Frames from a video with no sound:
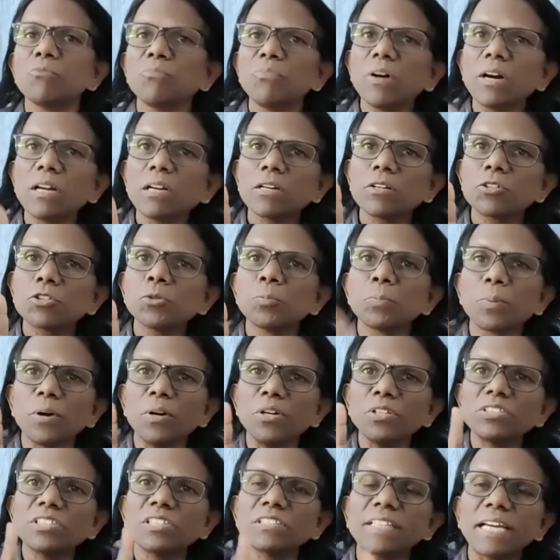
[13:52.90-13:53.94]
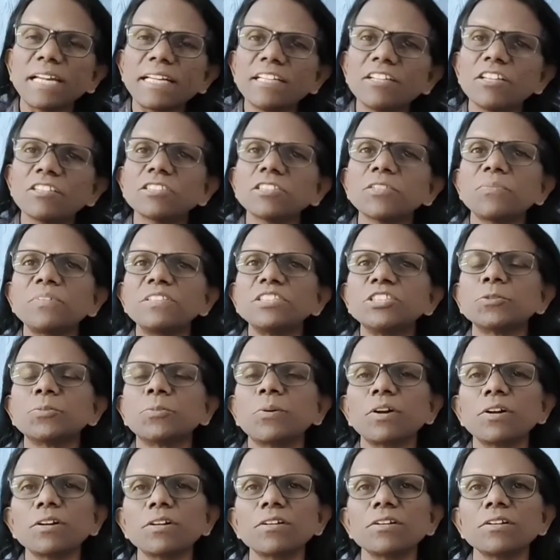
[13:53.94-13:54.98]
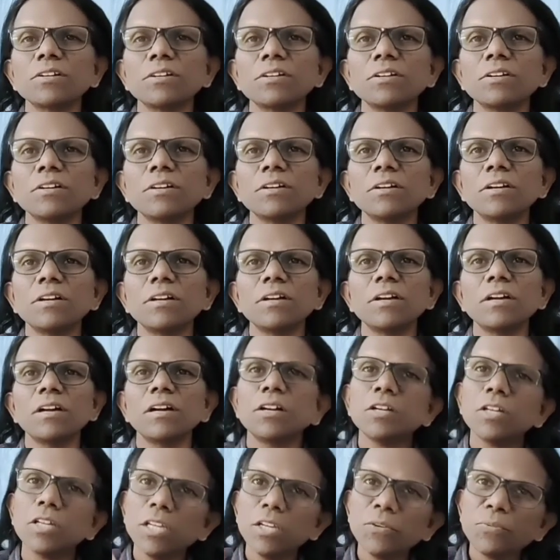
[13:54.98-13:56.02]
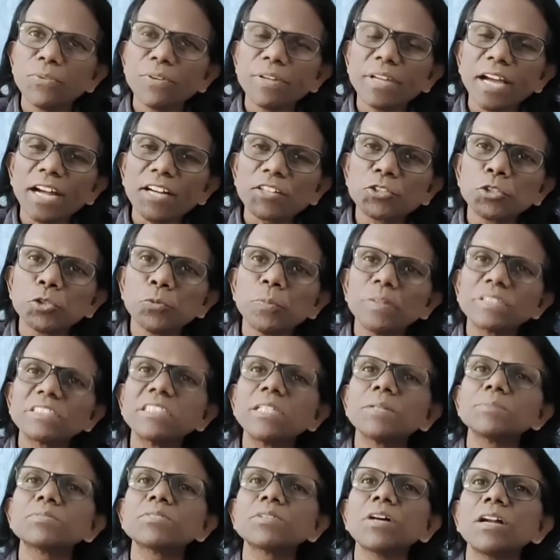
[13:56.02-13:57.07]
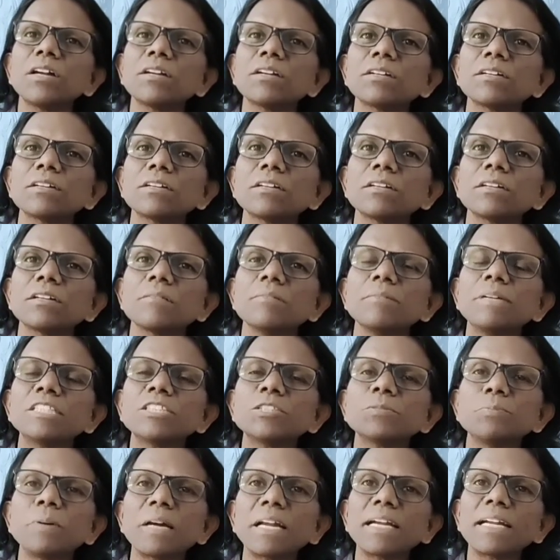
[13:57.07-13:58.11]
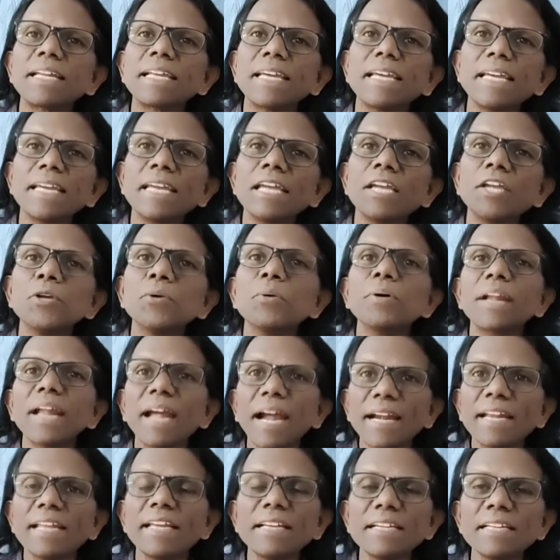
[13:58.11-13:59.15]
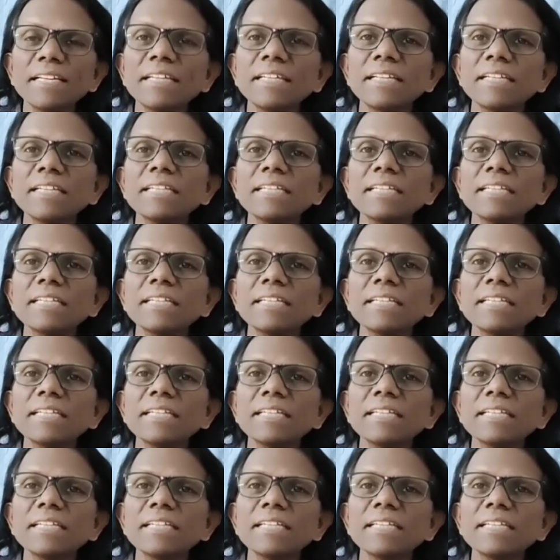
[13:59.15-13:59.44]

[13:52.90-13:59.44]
To produce 30 tons of finished product, if you add 2% of salt, means per day you are adding